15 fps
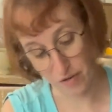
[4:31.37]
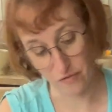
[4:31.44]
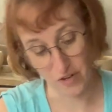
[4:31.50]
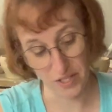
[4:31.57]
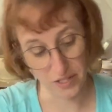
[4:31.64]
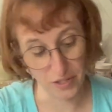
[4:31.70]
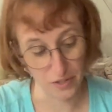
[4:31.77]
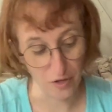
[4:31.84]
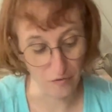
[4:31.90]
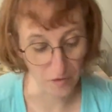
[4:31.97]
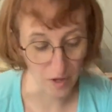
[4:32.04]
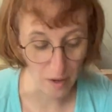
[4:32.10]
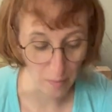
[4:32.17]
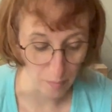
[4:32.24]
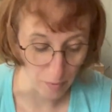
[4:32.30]
vases off
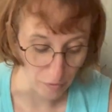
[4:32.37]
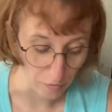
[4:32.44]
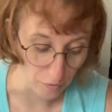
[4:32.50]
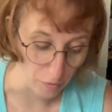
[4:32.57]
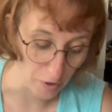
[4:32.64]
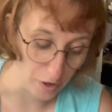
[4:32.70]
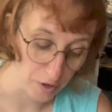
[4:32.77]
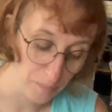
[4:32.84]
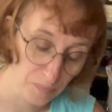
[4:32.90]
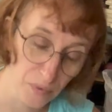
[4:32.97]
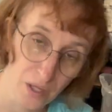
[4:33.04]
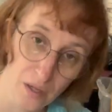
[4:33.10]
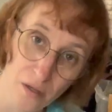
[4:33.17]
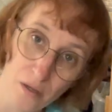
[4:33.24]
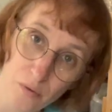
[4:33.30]
the hump before,
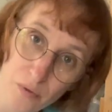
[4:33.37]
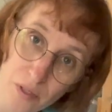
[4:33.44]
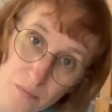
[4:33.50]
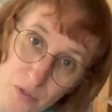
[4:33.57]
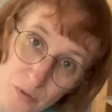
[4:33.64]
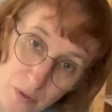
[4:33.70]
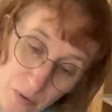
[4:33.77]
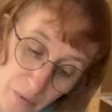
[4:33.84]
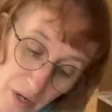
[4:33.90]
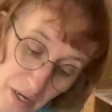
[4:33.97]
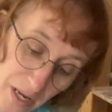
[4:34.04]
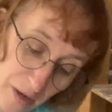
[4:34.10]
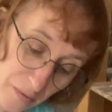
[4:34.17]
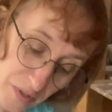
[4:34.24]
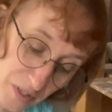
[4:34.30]
what I'm doing right
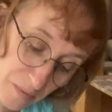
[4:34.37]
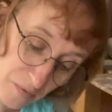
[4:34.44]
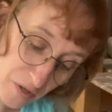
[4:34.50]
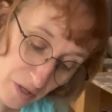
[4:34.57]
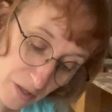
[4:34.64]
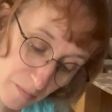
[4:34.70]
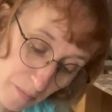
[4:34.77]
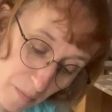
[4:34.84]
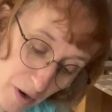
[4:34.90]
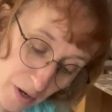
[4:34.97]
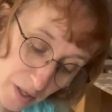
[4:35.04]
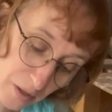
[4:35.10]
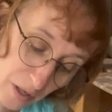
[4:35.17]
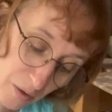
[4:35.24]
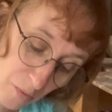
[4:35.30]
now is I'm kind of
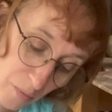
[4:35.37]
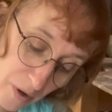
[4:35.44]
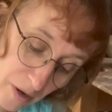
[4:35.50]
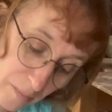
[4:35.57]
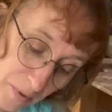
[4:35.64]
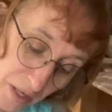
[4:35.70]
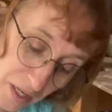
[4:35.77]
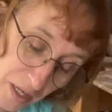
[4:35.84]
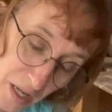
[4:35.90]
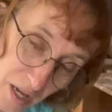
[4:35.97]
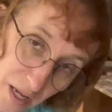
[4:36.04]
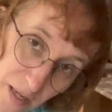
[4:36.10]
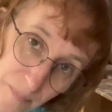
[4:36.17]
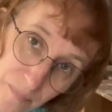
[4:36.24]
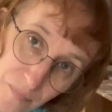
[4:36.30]
marking where I'm going to
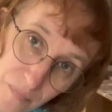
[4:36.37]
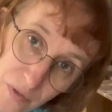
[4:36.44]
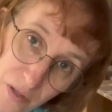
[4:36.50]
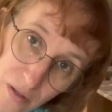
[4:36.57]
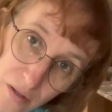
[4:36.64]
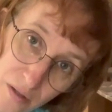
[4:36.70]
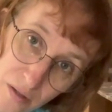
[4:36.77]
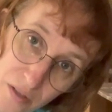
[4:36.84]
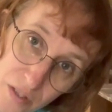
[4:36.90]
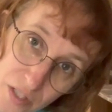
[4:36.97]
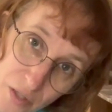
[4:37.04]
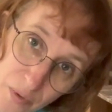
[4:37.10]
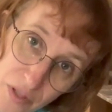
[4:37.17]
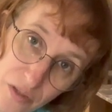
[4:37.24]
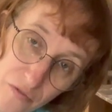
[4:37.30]
cut.
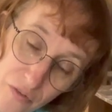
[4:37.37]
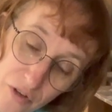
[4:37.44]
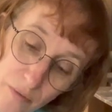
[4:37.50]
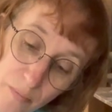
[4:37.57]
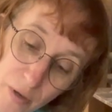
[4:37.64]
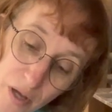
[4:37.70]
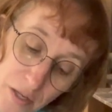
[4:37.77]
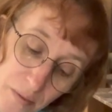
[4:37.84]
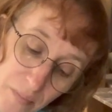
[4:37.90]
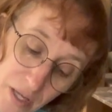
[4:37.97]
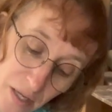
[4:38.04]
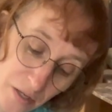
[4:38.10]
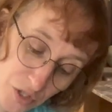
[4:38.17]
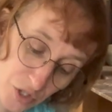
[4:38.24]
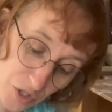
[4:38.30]
So at the very bottom
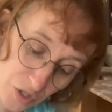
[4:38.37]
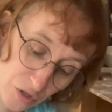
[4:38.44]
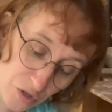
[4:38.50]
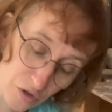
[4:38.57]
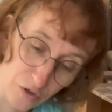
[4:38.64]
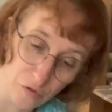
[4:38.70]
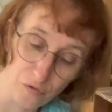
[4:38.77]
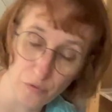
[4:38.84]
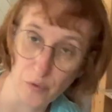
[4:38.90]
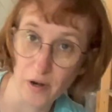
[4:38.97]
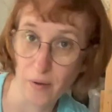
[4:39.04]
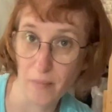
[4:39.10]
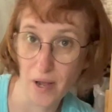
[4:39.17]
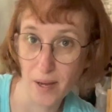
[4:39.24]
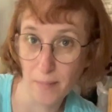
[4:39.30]
edge of
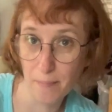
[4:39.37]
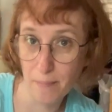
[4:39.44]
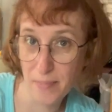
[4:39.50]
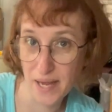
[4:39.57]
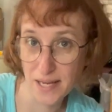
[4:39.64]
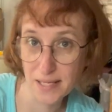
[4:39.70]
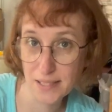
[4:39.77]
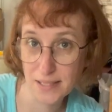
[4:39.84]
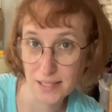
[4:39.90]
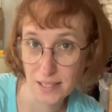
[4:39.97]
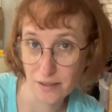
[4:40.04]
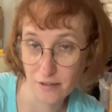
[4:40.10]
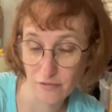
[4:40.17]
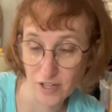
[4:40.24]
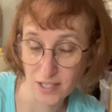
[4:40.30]
where my base
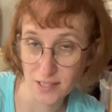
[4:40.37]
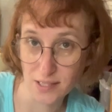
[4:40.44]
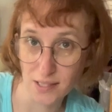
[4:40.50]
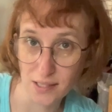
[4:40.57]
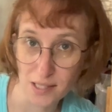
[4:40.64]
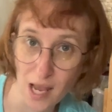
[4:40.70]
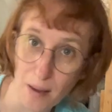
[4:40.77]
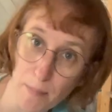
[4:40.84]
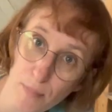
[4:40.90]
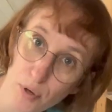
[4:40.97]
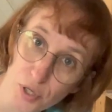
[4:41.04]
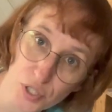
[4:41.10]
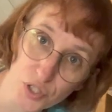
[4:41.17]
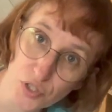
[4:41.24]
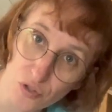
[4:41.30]
in the vase is, I
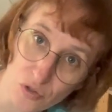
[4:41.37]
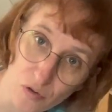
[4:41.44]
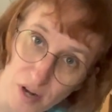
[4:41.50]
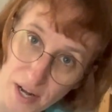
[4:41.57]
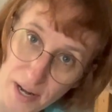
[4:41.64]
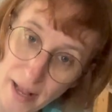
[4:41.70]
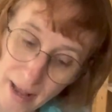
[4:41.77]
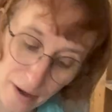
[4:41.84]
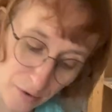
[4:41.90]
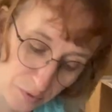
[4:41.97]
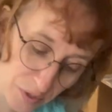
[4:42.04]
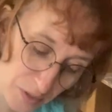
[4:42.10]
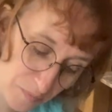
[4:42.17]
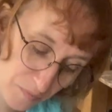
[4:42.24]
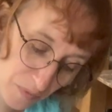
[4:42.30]
push straight out